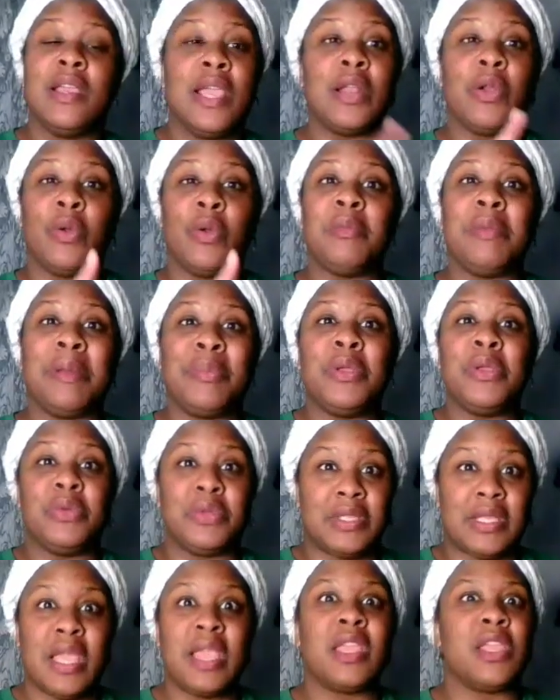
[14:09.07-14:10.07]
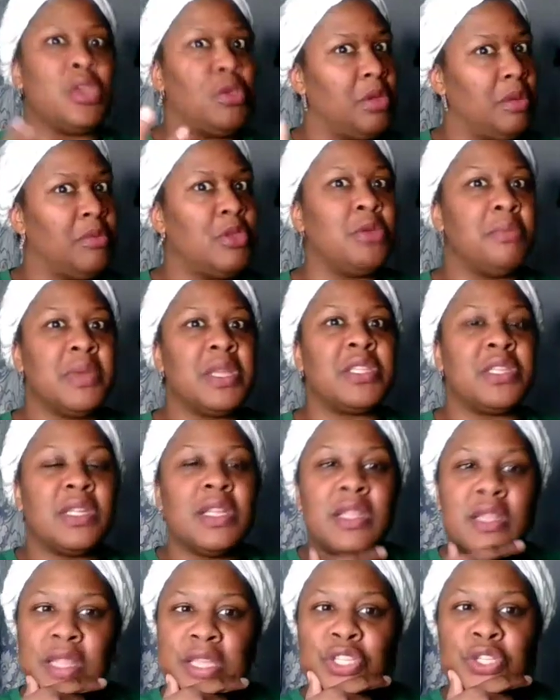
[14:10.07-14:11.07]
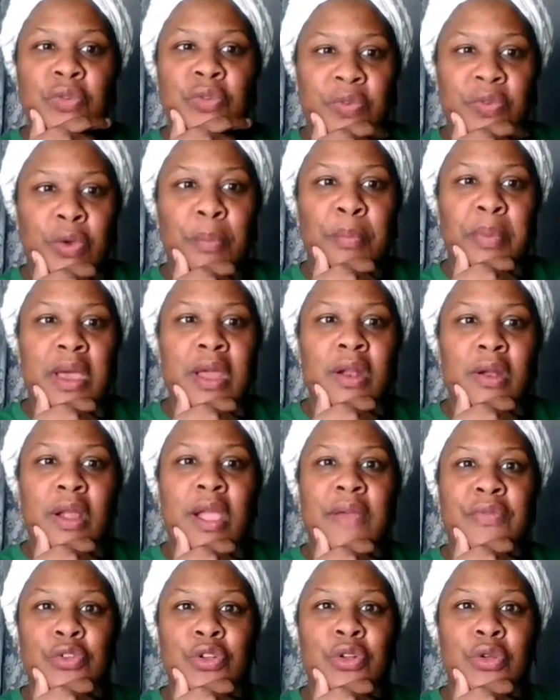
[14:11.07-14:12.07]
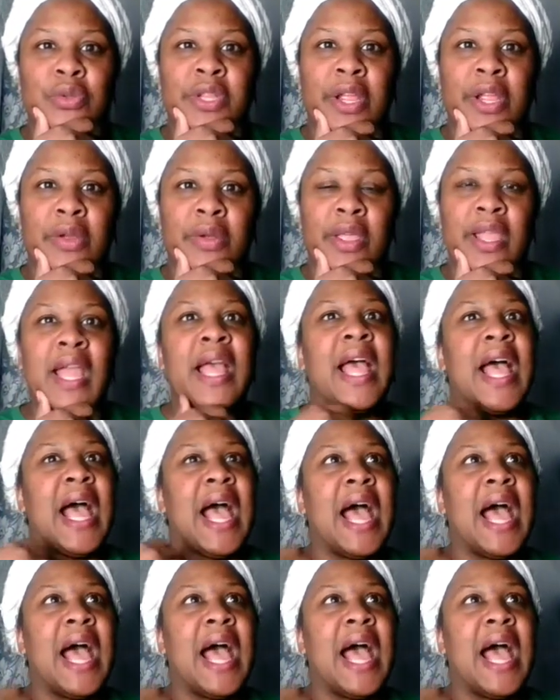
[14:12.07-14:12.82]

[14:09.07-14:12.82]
And I remember you saying you mentioned it that you feel better after no dairy.